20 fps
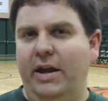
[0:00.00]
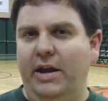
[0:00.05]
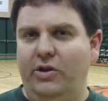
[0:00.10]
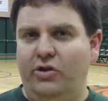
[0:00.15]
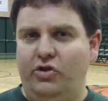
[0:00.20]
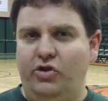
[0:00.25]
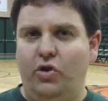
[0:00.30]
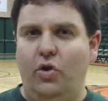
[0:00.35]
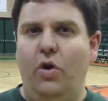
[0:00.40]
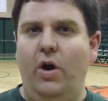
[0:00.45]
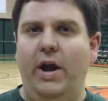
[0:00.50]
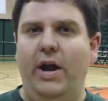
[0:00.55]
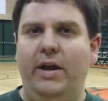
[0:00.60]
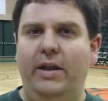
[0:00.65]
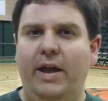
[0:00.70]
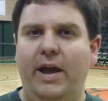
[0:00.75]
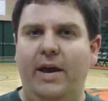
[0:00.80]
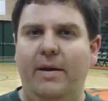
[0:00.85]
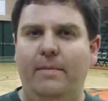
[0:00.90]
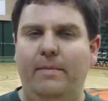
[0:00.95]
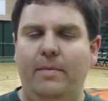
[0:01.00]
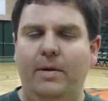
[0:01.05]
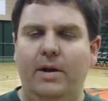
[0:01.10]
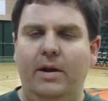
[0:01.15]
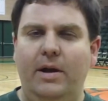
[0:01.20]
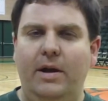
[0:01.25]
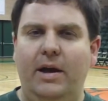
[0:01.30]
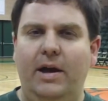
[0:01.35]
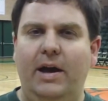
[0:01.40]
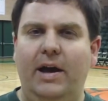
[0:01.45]
enjoying them,
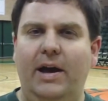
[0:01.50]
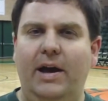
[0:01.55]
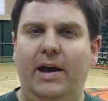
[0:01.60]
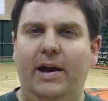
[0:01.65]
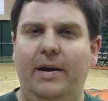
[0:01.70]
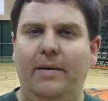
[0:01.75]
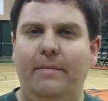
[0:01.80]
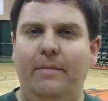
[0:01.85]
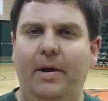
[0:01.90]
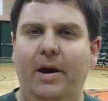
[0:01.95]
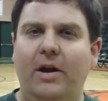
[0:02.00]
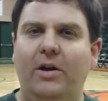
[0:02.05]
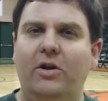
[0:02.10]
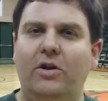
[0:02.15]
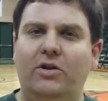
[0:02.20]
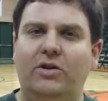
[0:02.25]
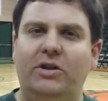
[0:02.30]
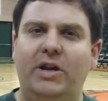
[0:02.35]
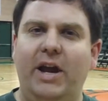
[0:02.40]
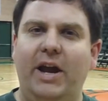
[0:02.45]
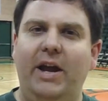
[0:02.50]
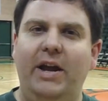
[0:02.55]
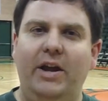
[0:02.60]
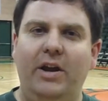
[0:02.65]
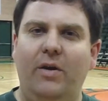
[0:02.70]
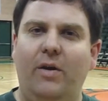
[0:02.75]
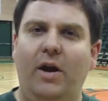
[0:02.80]
understanding